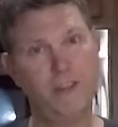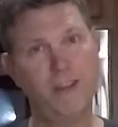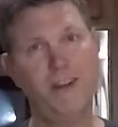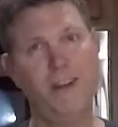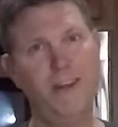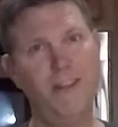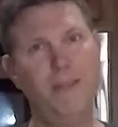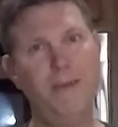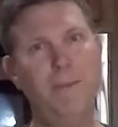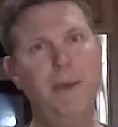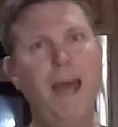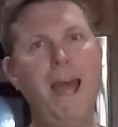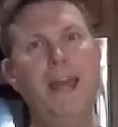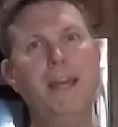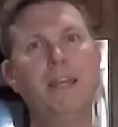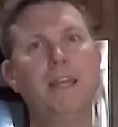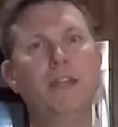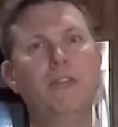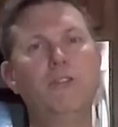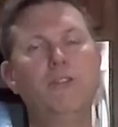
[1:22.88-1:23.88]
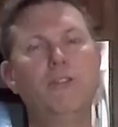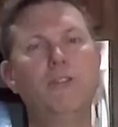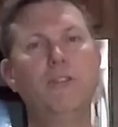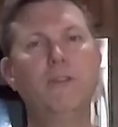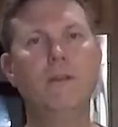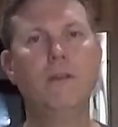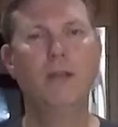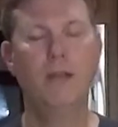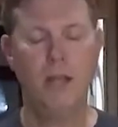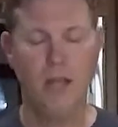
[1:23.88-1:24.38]
on the package
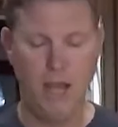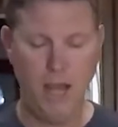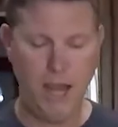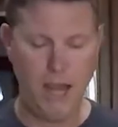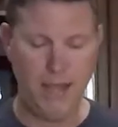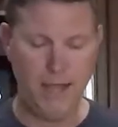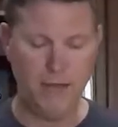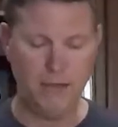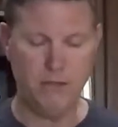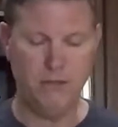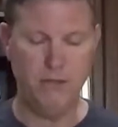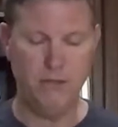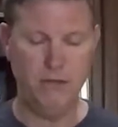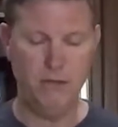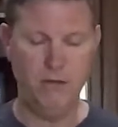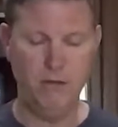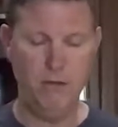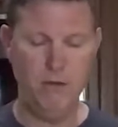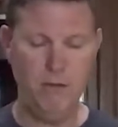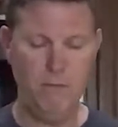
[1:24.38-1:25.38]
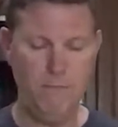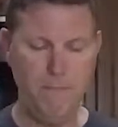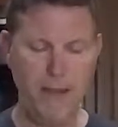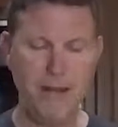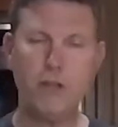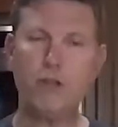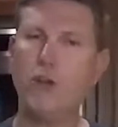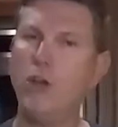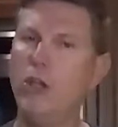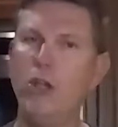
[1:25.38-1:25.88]
and
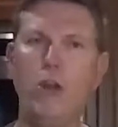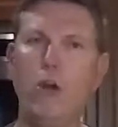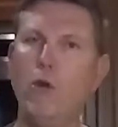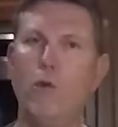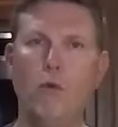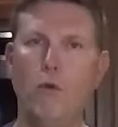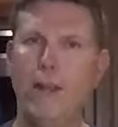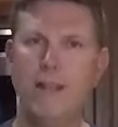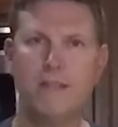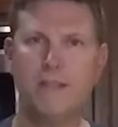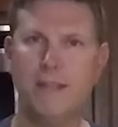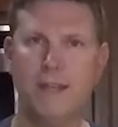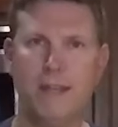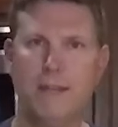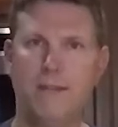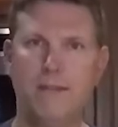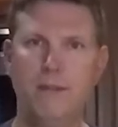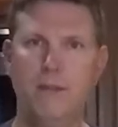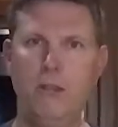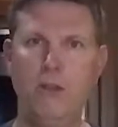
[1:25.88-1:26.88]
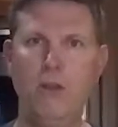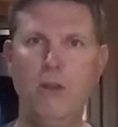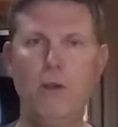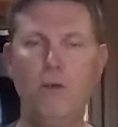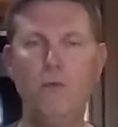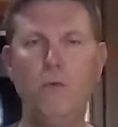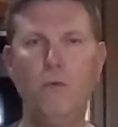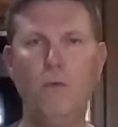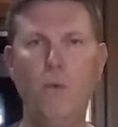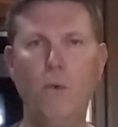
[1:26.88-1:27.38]
make sure you don't rinse it. You
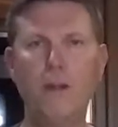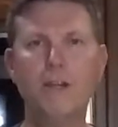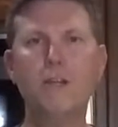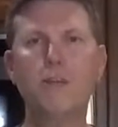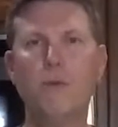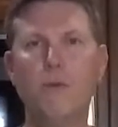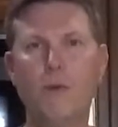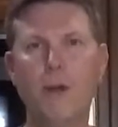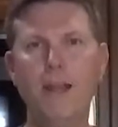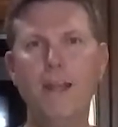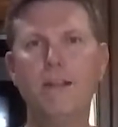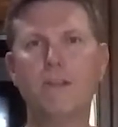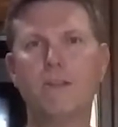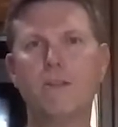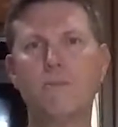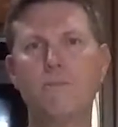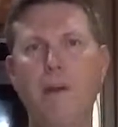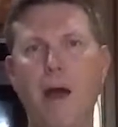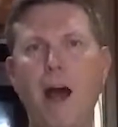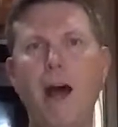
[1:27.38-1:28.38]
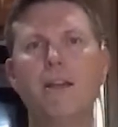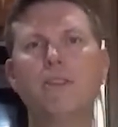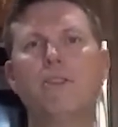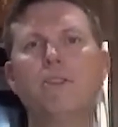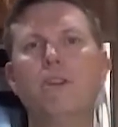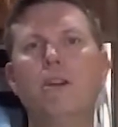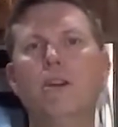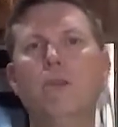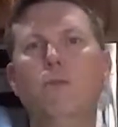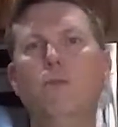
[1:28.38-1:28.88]
don't want to rinse
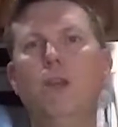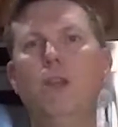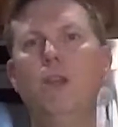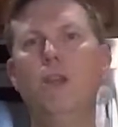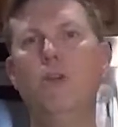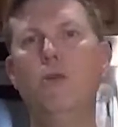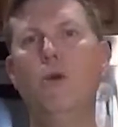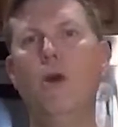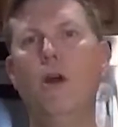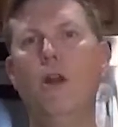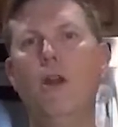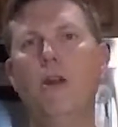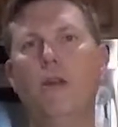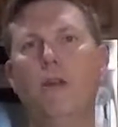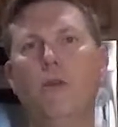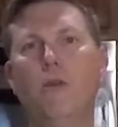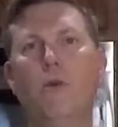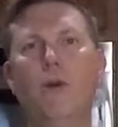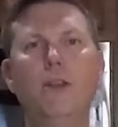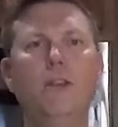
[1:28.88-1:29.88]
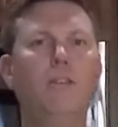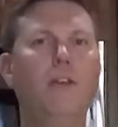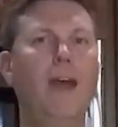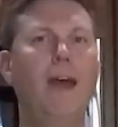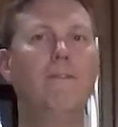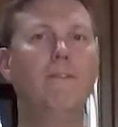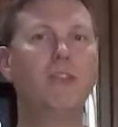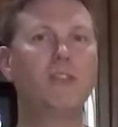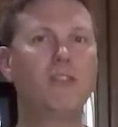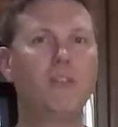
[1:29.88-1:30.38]
pasta when you are going to
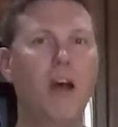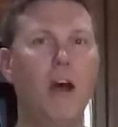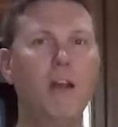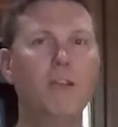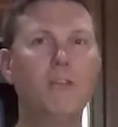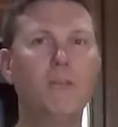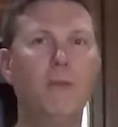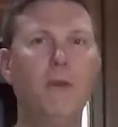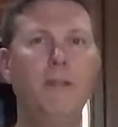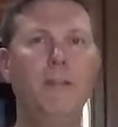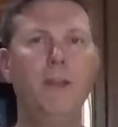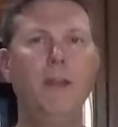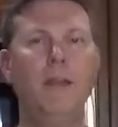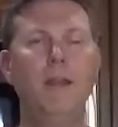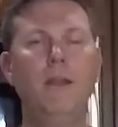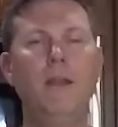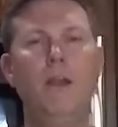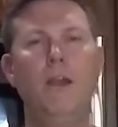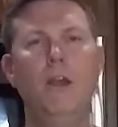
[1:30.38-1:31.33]
have a sauce with it.